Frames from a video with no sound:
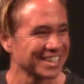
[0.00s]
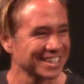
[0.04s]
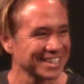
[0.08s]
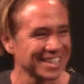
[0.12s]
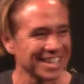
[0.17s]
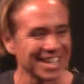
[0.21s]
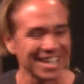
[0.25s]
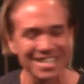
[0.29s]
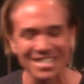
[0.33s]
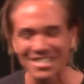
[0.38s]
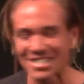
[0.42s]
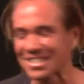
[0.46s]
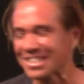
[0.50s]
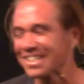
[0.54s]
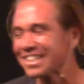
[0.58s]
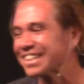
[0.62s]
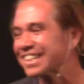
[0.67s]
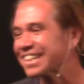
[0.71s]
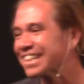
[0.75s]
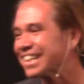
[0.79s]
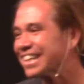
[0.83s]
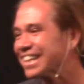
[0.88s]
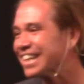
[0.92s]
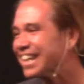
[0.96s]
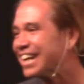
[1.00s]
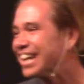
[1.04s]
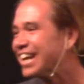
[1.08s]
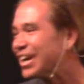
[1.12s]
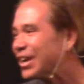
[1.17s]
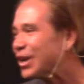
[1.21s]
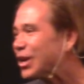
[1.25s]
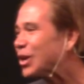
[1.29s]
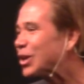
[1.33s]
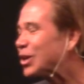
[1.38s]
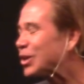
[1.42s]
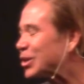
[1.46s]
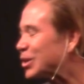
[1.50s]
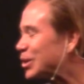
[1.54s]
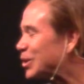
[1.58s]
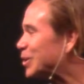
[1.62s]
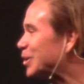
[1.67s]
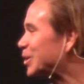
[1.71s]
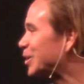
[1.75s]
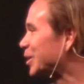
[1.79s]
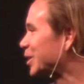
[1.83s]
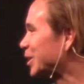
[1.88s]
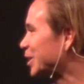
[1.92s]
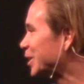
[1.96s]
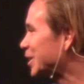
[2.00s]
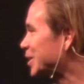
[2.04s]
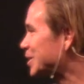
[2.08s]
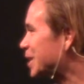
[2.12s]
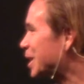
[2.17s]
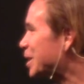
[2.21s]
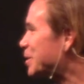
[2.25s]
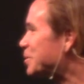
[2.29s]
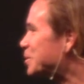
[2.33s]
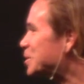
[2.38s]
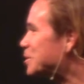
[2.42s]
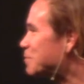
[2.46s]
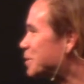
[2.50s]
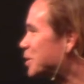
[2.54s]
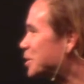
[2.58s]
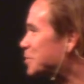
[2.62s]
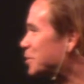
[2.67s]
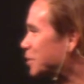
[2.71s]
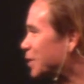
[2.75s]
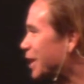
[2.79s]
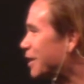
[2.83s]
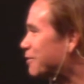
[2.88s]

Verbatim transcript: lesson learned because I was miserable.